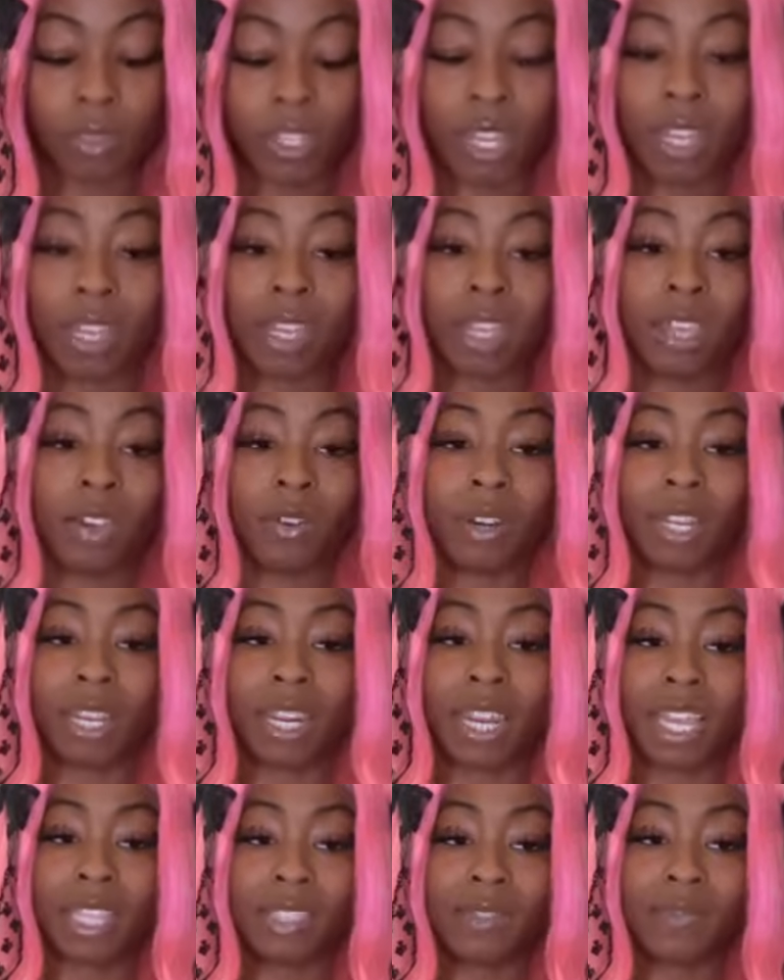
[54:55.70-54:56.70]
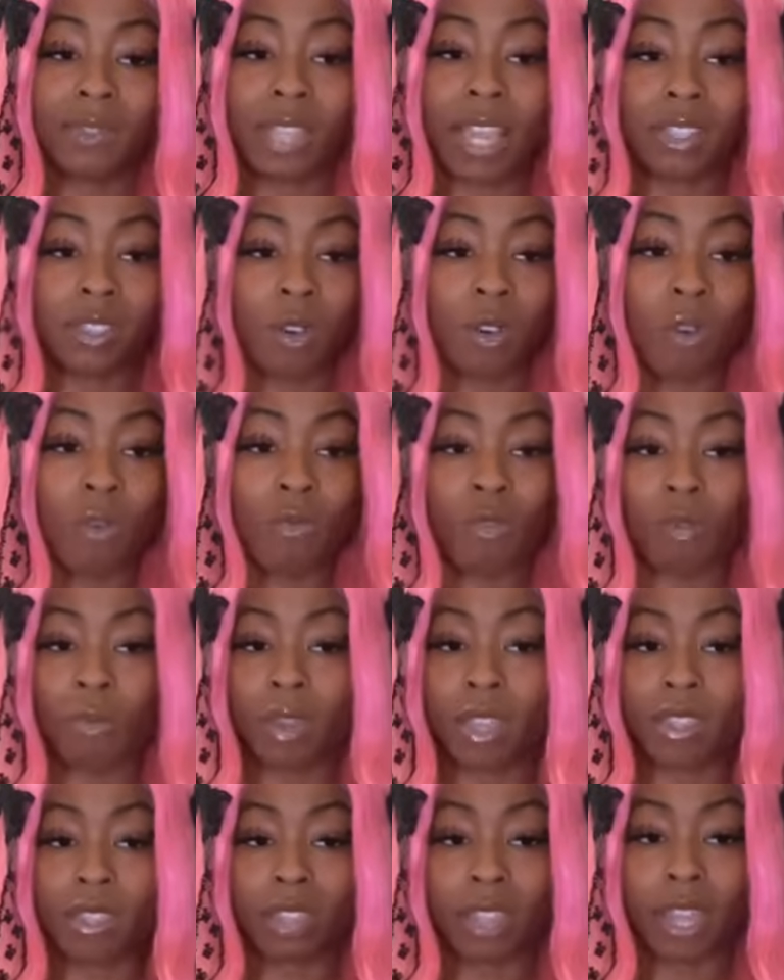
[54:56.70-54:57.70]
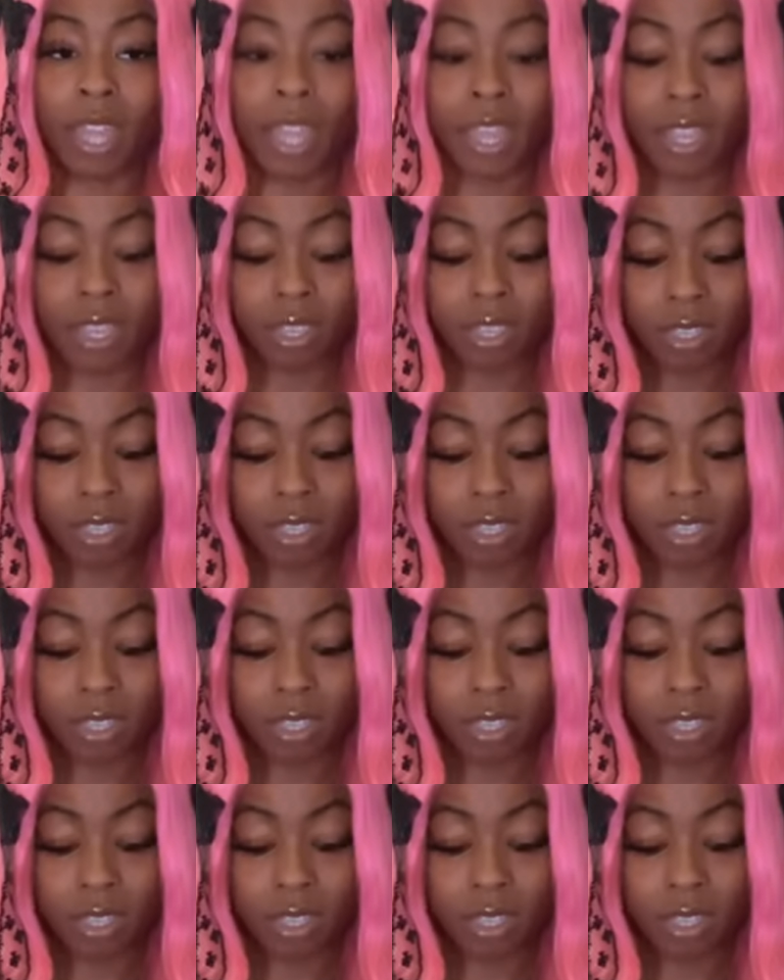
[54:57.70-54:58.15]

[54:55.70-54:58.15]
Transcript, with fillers: literally, that's, that's over with. Like,